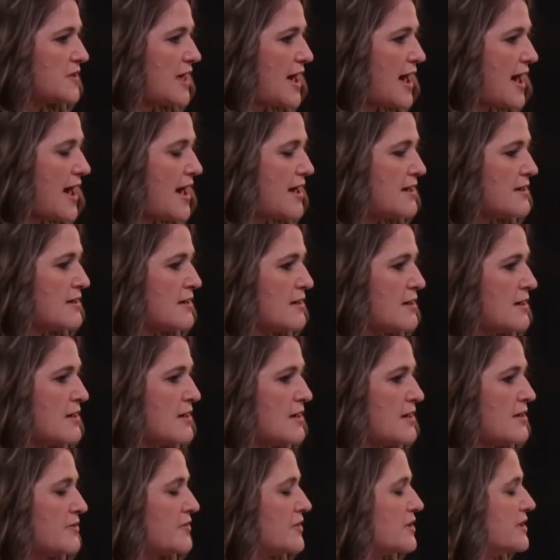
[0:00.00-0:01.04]
that
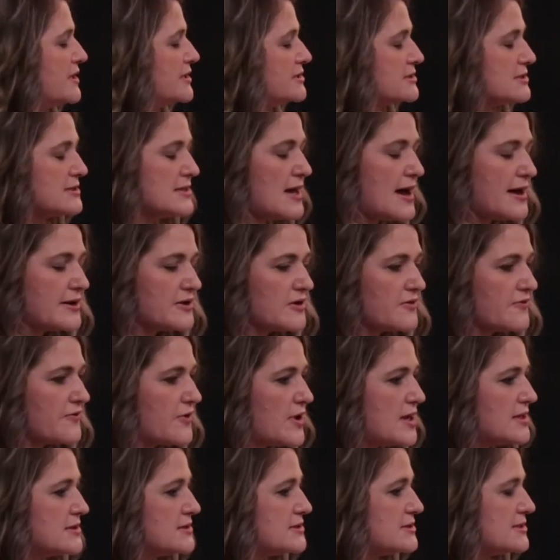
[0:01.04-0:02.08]
it's not your
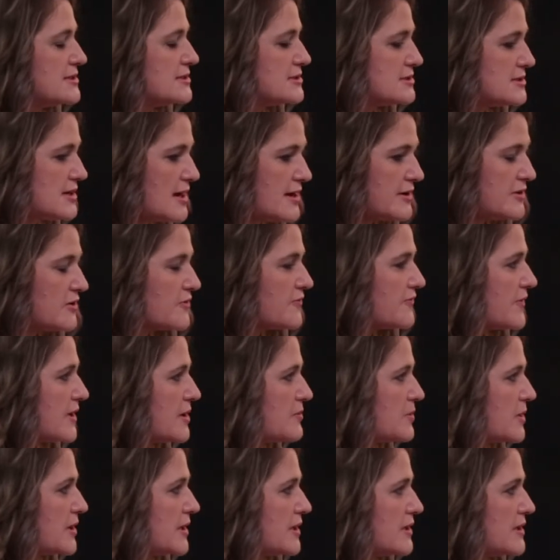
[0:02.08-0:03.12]
friends, it's not your
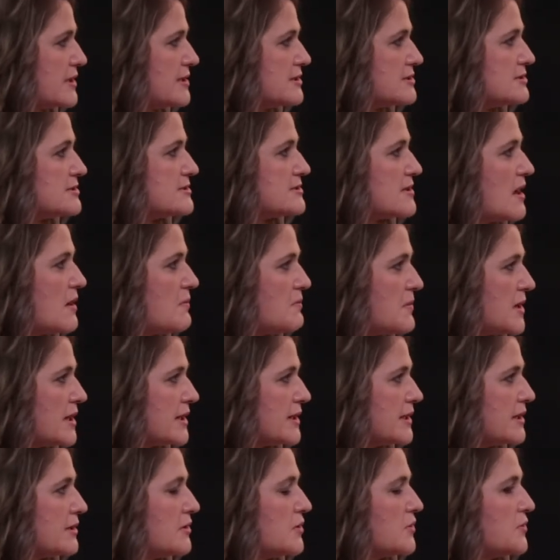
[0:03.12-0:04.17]
family. It's
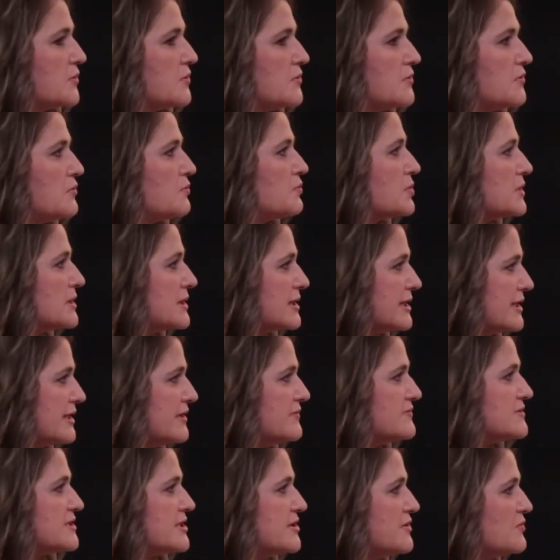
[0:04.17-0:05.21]
somebody who
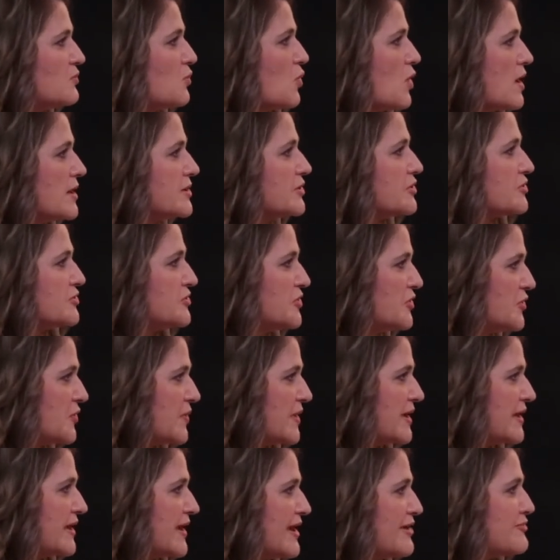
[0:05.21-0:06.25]
believes in what you're
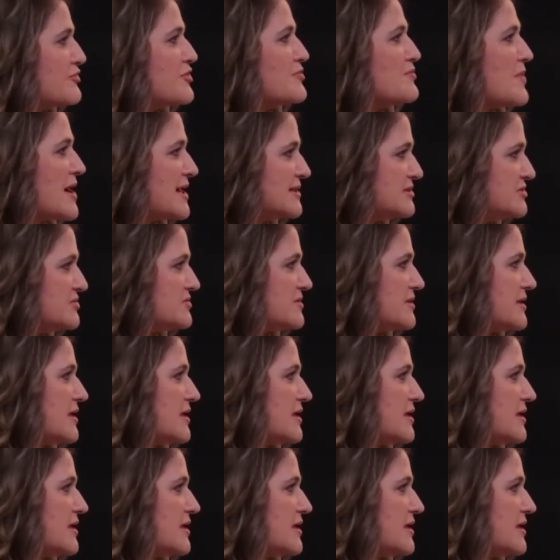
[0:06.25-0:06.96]
doing and reminds you to